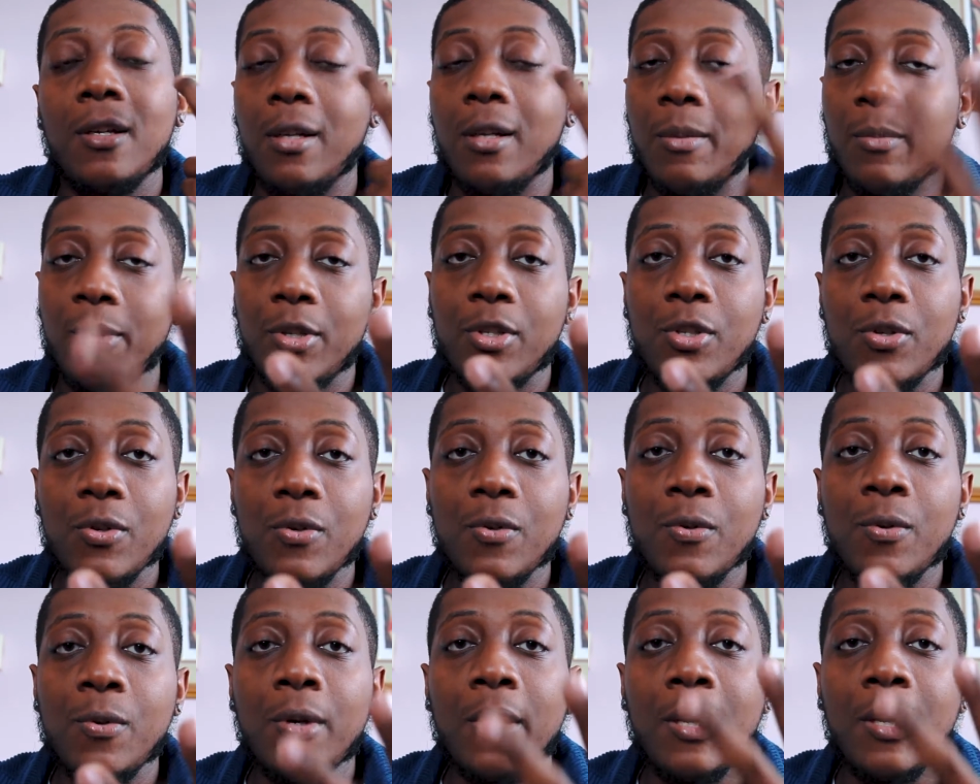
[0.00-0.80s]
Number
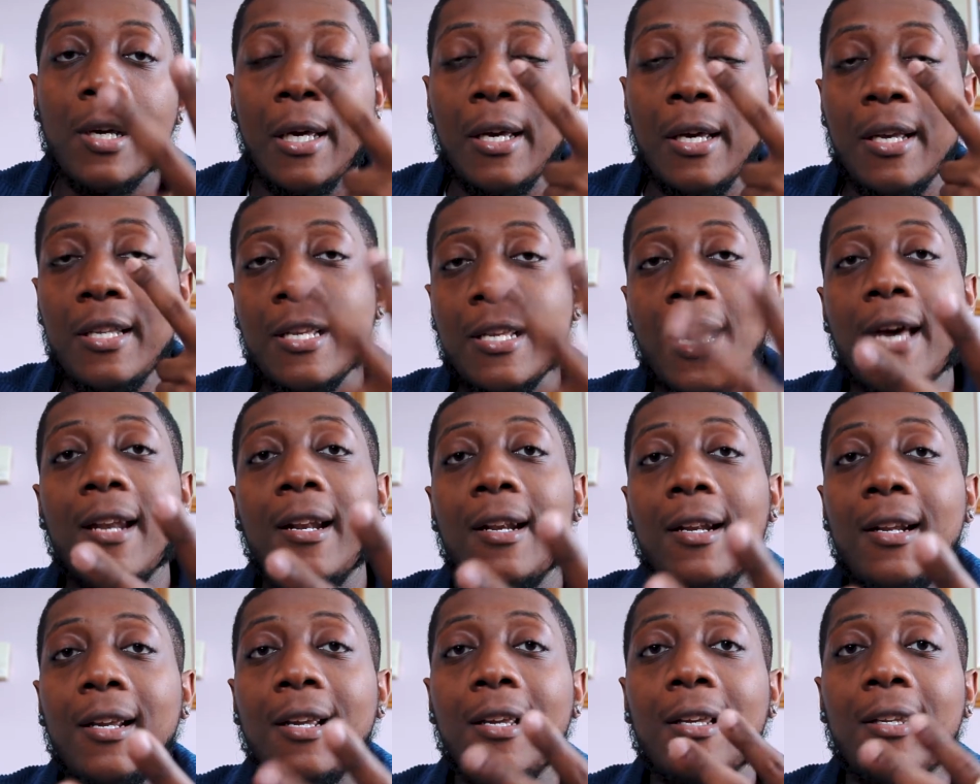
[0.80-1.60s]
2 is
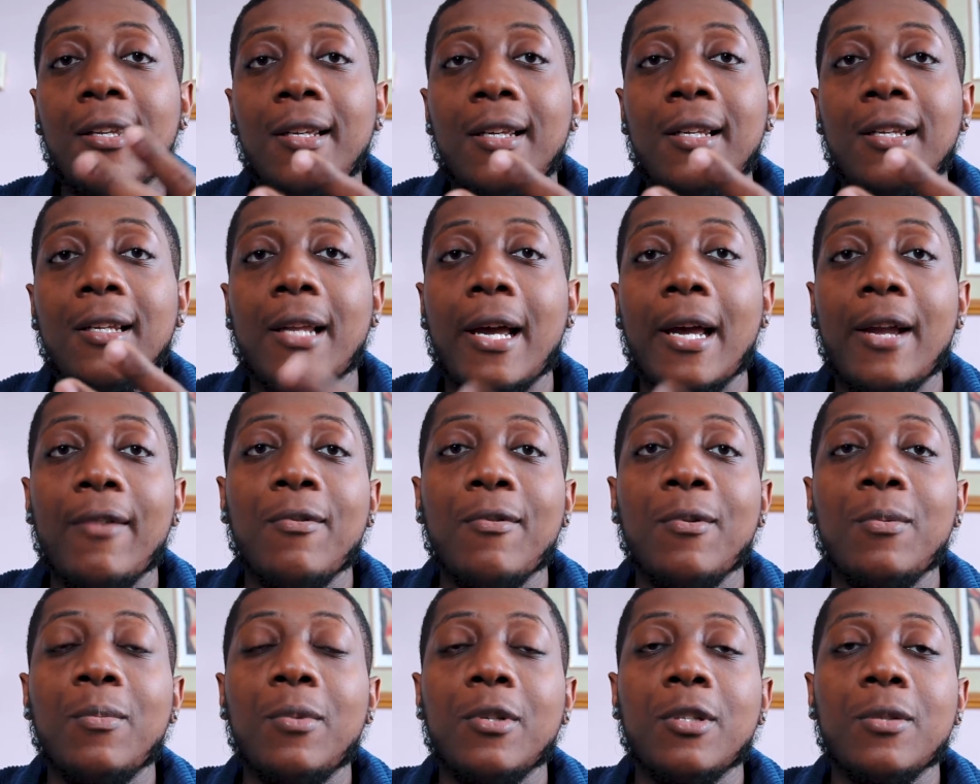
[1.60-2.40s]
editing it in
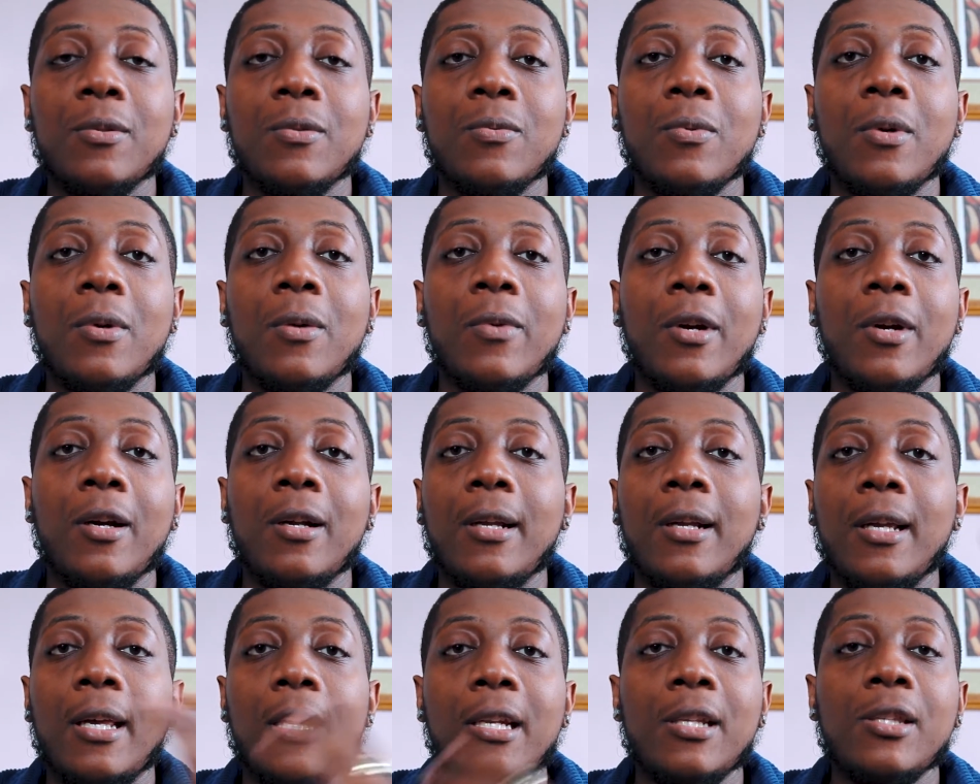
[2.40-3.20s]
Lightroom, which is what we're
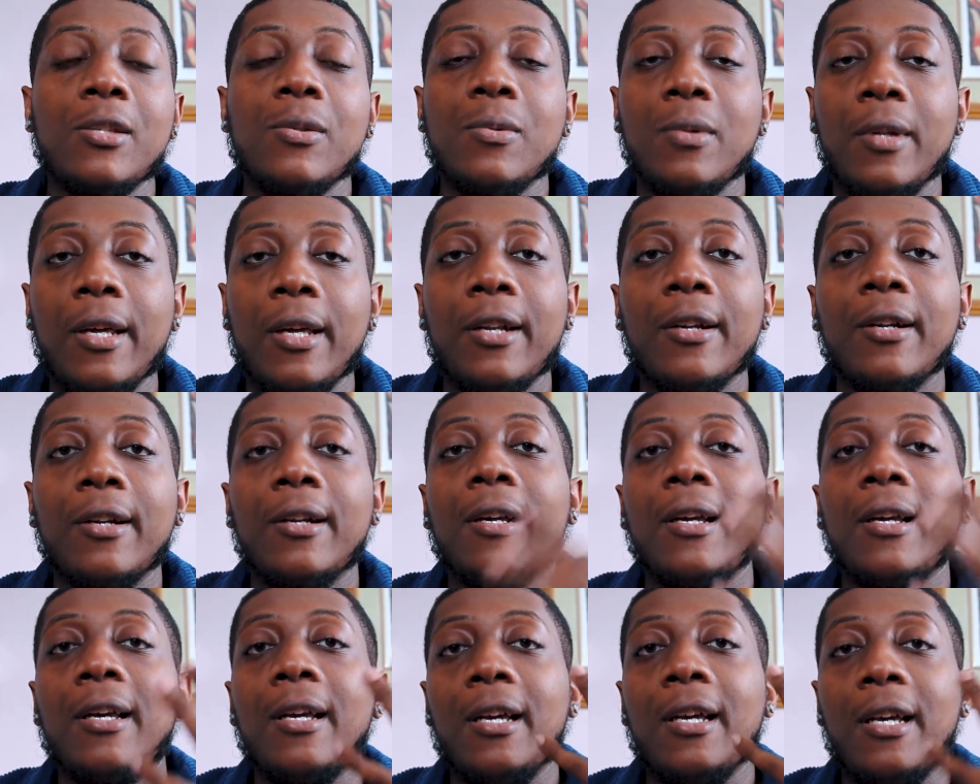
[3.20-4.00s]
gonna get into
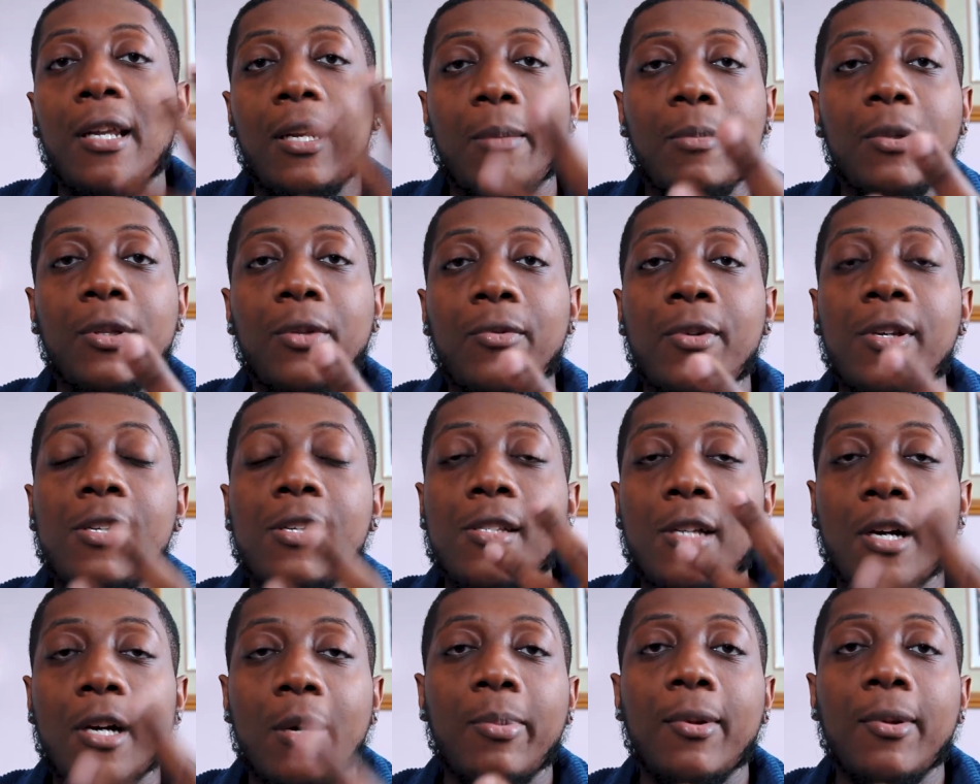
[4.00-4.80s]
later. And number 3
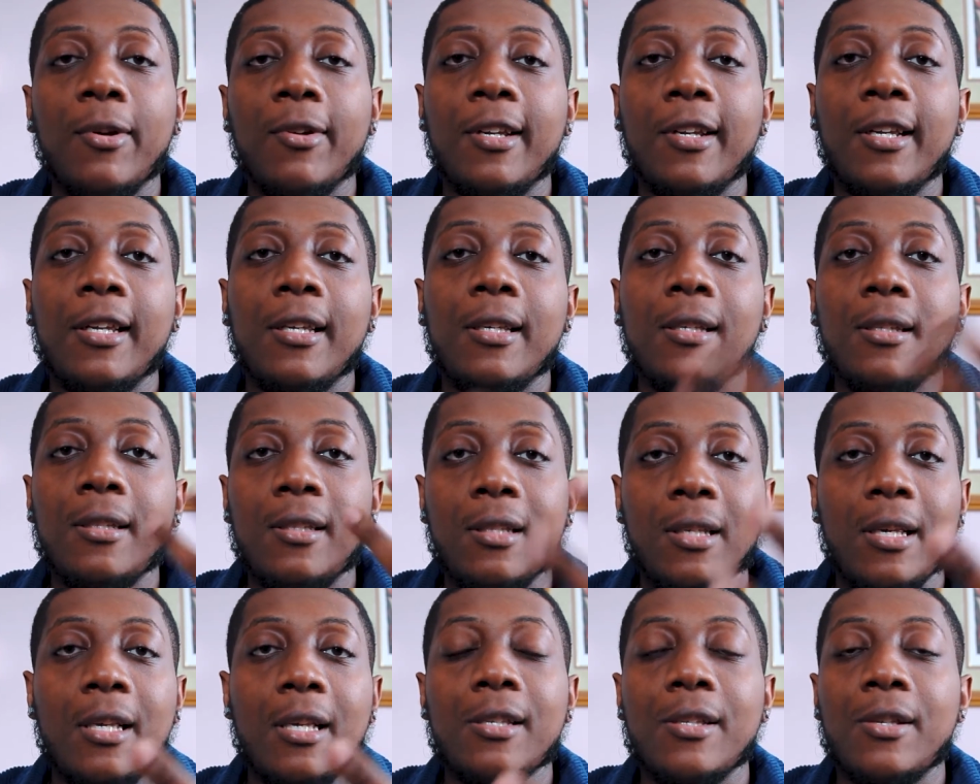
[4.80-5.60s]
is uploading it
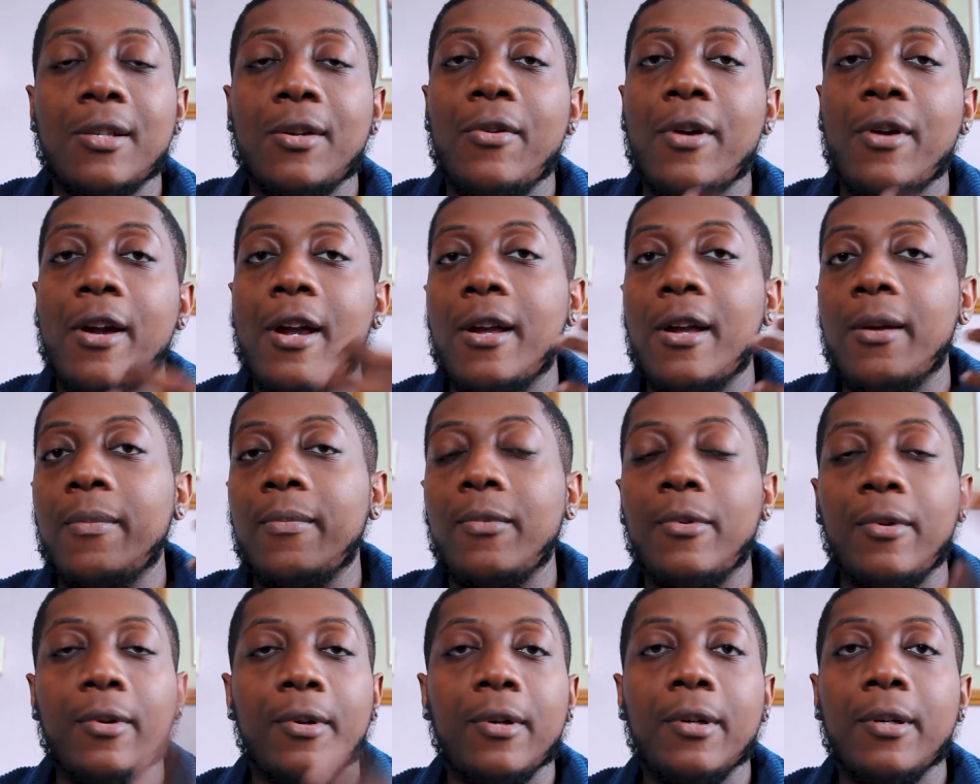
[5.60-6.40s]
to
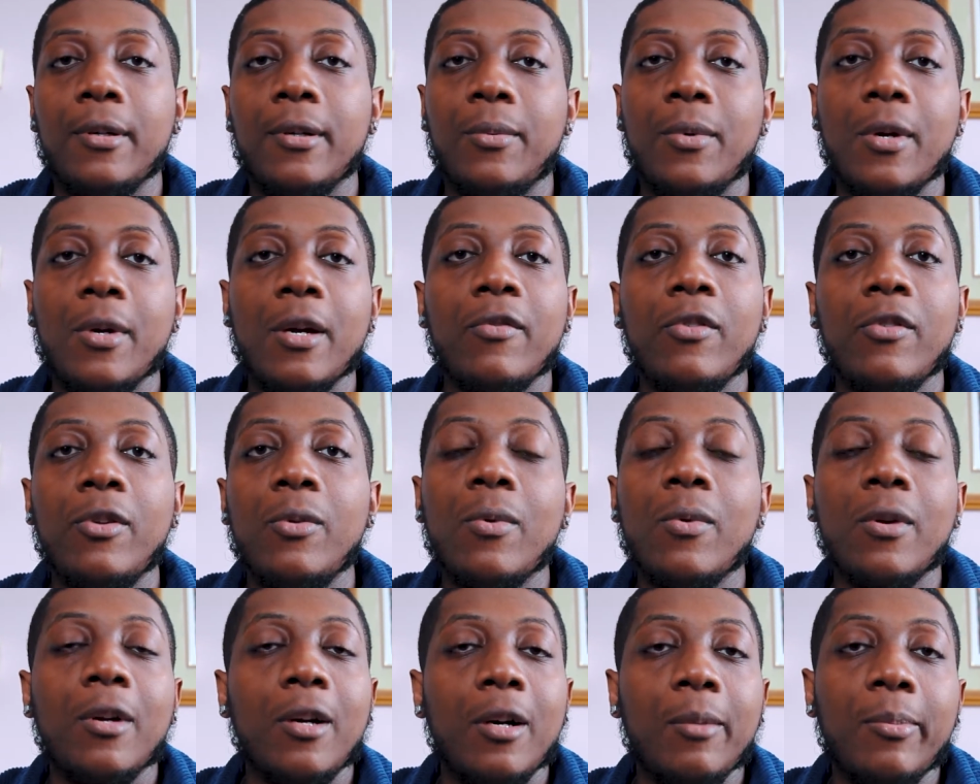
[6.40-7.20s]
Instagram or wherever you
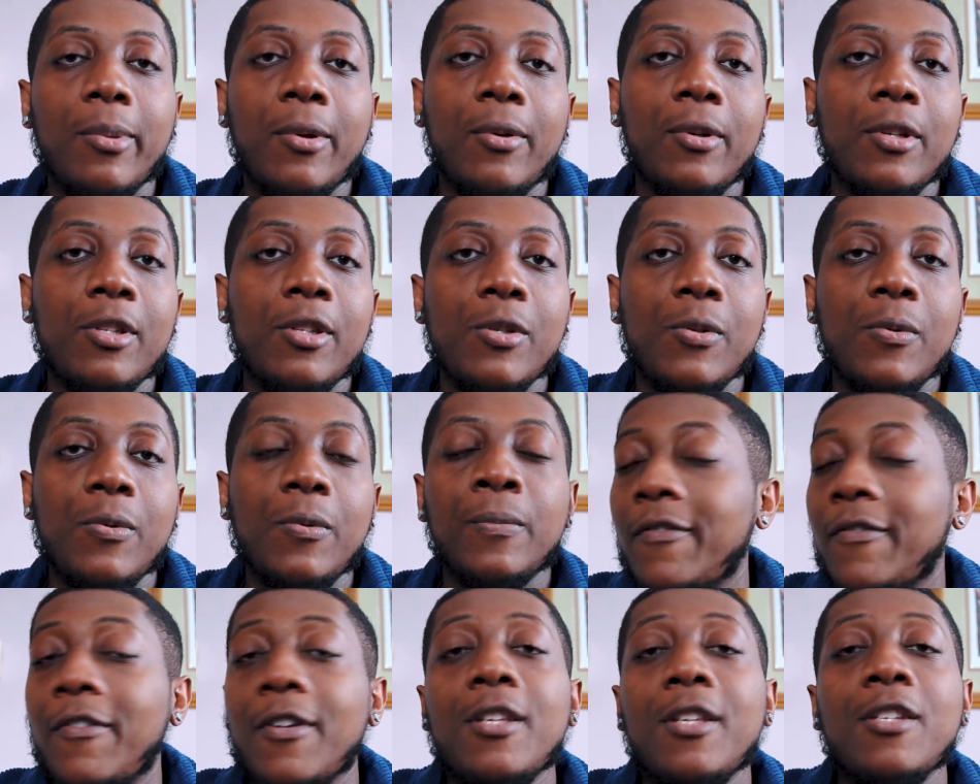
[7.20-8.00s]
wanna upload it to.
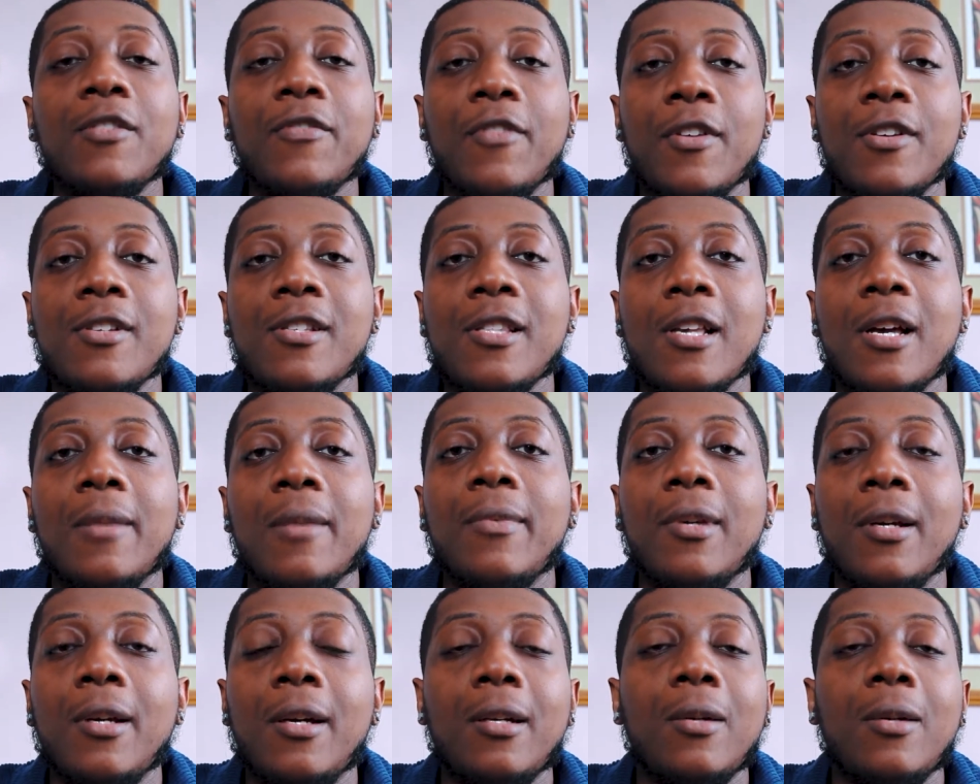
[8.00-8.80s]
For this first
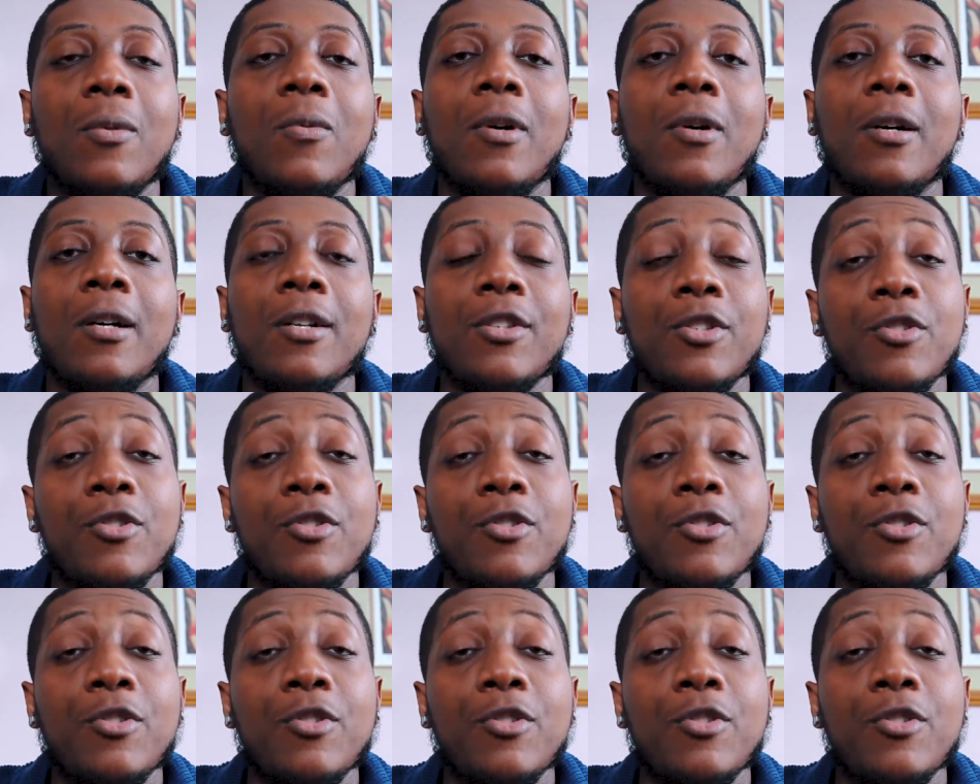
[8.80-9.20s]
step, you're gonna want a